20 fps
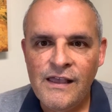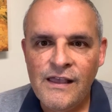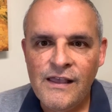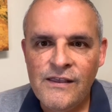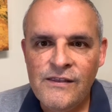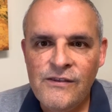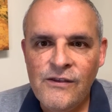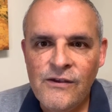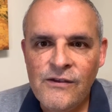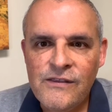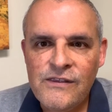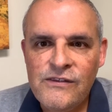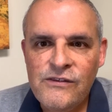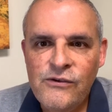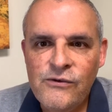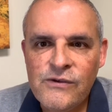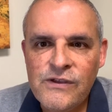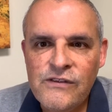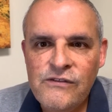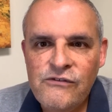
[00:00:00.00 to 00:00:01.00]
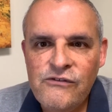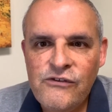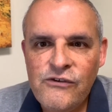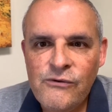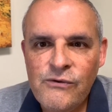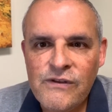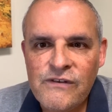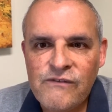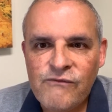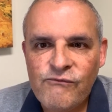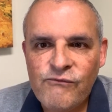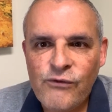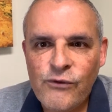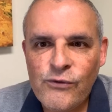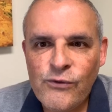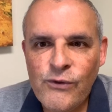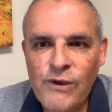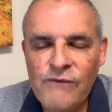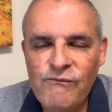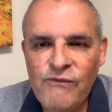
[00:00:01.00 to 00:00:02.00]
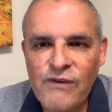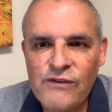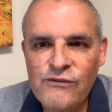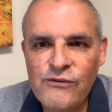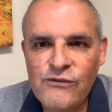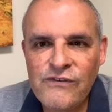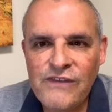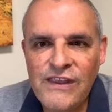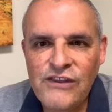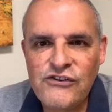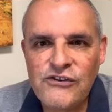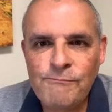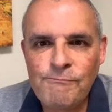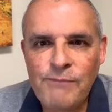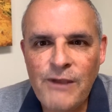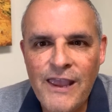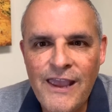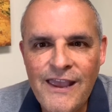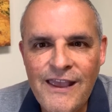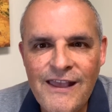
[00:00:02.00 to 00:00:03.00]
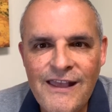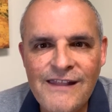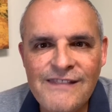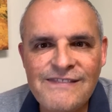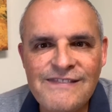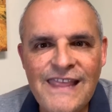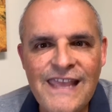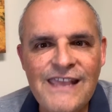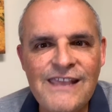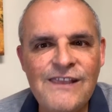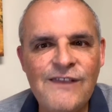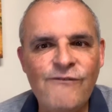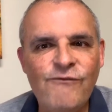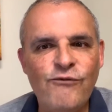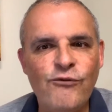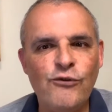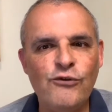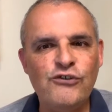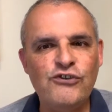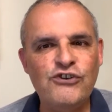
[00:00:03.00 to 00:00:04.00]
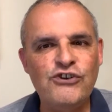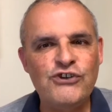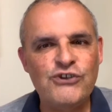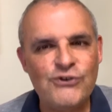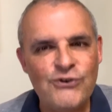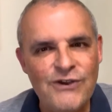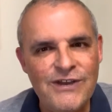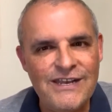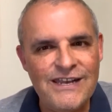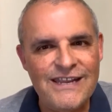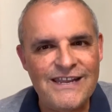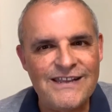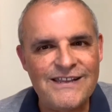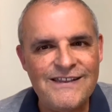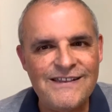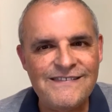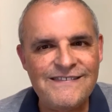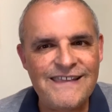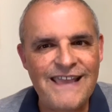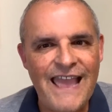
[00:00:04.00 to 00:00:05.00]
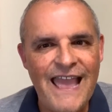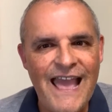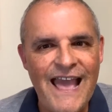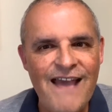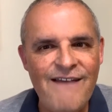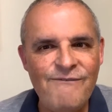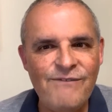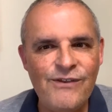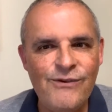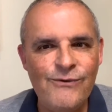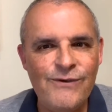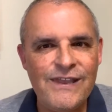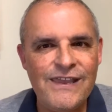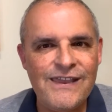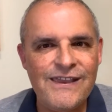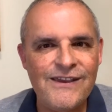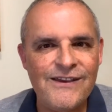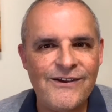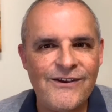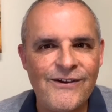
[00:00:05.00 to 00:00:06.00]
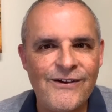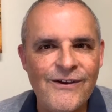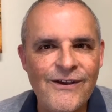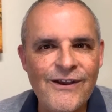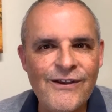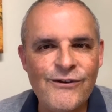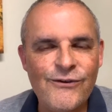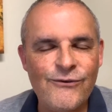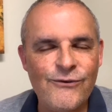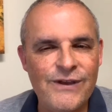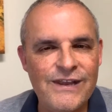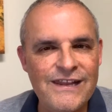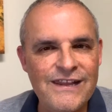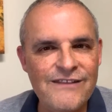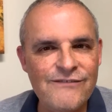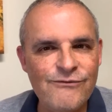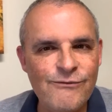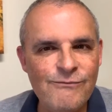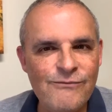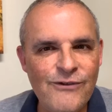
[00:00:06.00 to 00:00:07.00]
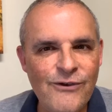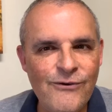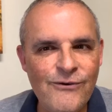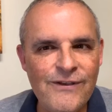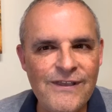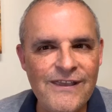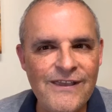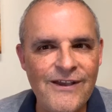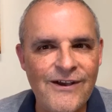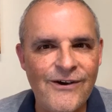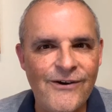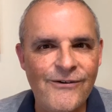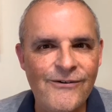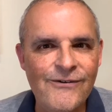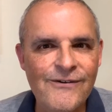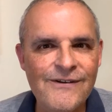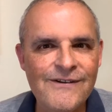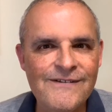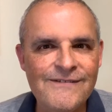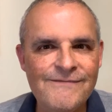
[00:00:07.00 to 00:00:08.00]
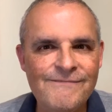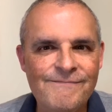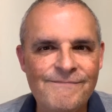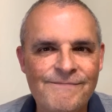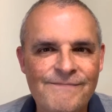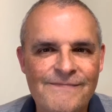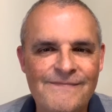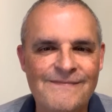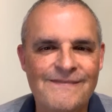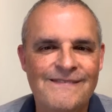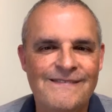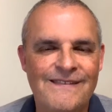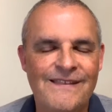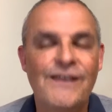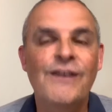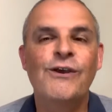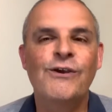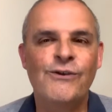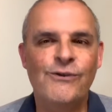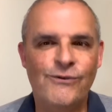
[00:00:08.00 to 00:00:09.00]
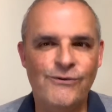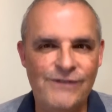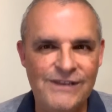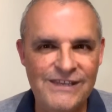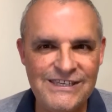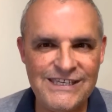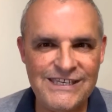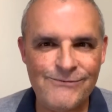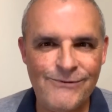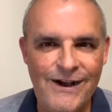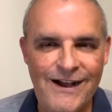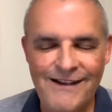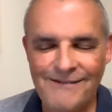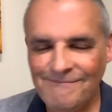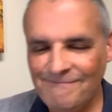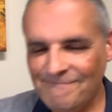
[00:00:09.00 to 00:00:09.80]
You can do its further adventures in Japan. Thank you for joining. Good to have you here. Greetings from Tokyo. Konnichiwa.